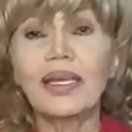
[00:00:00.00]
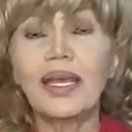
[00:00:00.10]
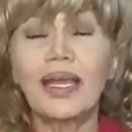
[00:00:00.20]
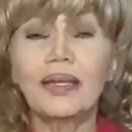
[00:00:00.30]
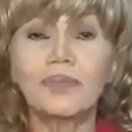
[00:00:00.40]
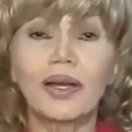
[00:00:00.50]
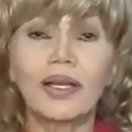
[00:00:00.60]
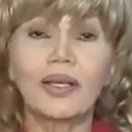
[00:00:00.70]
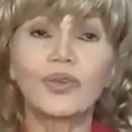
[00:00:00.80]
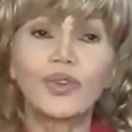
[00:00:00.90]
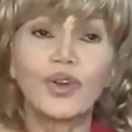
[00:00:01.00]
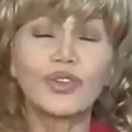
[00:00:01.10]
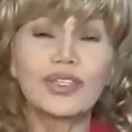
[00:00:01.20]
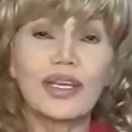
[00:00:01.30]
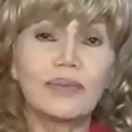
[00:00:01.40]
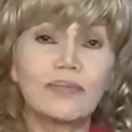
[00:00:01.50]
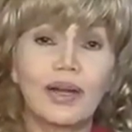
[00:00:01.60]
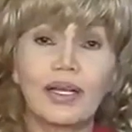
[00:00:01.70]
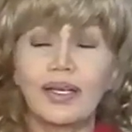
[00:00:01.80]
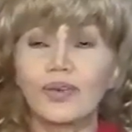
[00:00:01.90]
anybody who knows
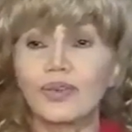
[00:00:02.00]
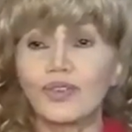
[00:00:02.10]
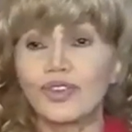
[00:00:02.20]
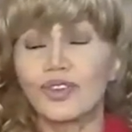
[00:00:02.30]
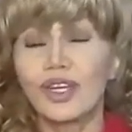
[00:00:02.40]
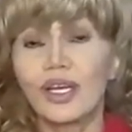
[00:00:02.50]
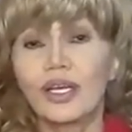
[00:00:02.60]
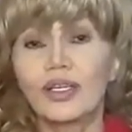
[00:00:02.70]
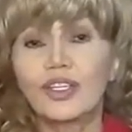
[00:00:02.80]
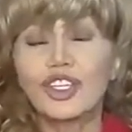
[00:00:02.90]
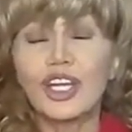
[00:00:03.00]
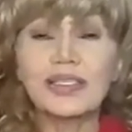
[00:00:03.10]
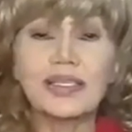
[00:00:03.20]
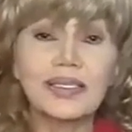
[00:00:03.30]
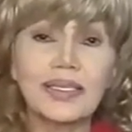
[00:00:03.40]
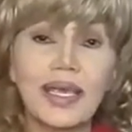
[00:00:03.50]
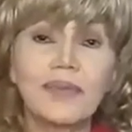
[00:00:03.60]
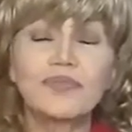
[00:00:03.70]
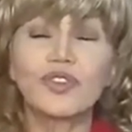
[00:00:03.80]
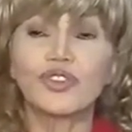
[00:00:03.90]
anybody who's just
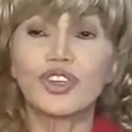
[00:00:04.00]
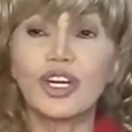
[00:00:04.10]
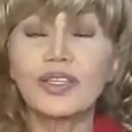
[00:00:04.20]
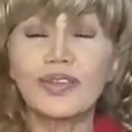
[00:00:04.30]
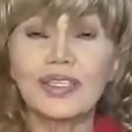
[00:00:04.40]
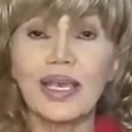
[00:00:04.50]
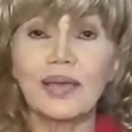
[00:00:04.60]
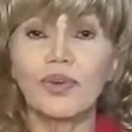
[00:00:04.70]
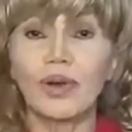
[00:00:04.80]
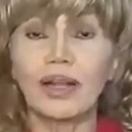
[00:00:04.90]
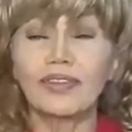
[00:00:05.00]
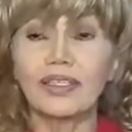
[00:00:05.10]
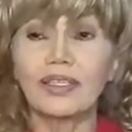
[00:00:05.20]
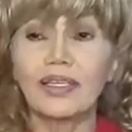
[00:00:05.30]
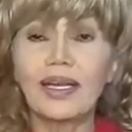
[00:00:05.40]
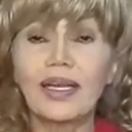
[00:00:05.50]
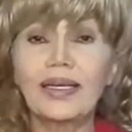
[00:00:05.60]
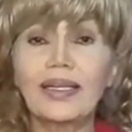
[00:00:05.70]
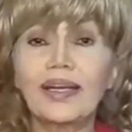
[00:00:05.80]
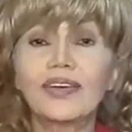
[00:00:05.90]
escaped or trying to escape or whatever,
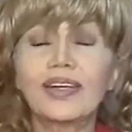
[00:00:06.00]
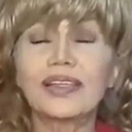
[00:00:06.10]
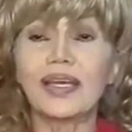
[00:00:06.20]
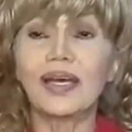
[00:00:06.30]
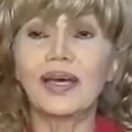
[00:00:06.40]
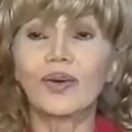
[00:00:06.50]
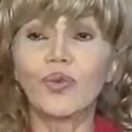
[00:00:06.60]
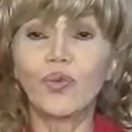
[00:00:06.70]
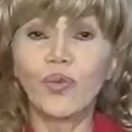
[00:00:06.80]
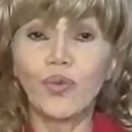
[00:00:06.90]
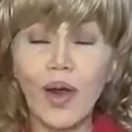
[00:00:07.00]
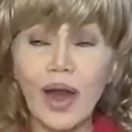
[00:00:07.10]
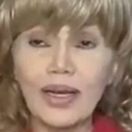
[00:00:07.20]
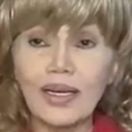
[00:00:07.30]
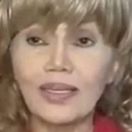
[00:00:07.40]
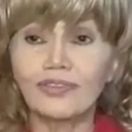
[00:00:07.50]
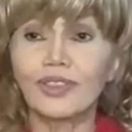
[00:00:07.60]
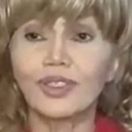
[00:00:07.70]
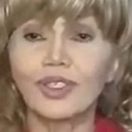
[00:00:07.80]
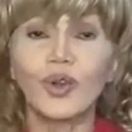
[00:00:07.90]
there is a
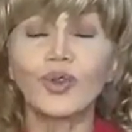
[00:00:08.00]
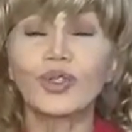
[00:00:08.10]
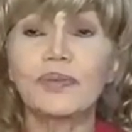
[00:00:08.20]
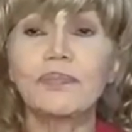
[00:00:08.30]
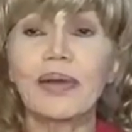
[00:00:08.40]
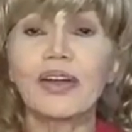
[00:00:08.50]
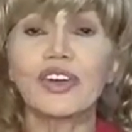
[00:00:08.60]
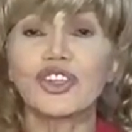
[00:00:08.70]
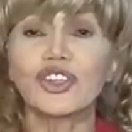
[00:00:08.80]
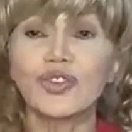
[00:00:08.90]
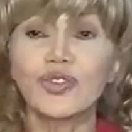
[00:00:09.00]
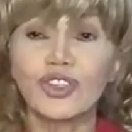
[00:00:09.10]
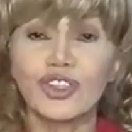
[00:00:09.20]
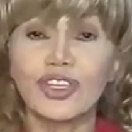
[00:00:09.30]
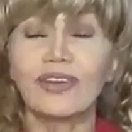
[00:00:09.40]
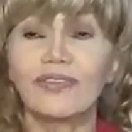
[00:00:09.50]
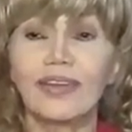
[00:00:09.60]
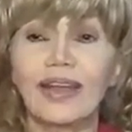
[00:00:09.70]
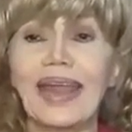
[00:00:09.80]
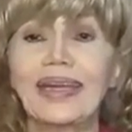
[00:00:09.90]
wonderful golden parachute soft
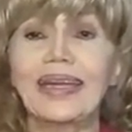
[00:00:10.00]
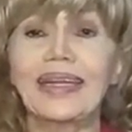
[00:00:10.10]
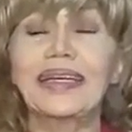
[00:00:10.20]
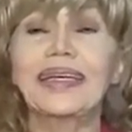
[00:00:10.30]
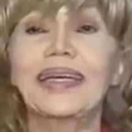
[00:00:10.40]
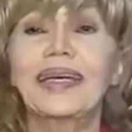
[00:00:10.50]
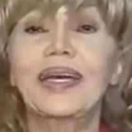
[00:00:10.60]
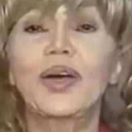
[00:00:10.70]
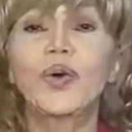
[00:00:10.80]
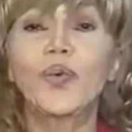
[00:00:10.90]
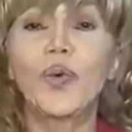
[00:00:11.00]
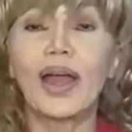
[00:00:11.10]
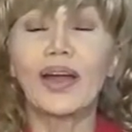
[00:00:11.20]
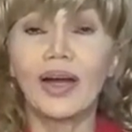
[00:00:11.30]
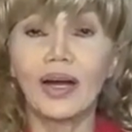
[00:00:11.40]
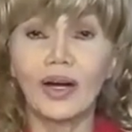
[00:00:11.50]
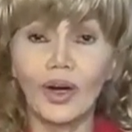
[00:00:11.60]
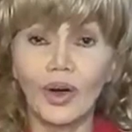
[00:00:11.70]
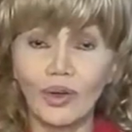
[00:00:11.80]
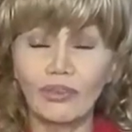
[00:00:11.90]
landing where a
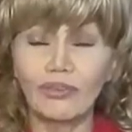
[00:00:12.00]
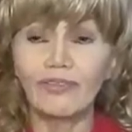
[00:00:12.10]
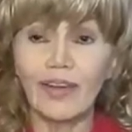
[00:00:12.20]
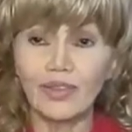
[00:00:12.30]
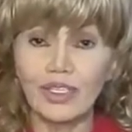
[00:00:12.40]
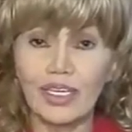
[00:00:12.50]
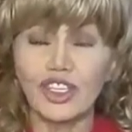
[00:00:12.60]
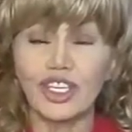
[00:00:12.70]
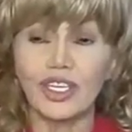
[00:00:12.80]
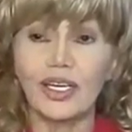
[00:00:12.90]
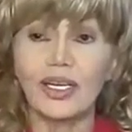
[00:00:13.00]
whole foundation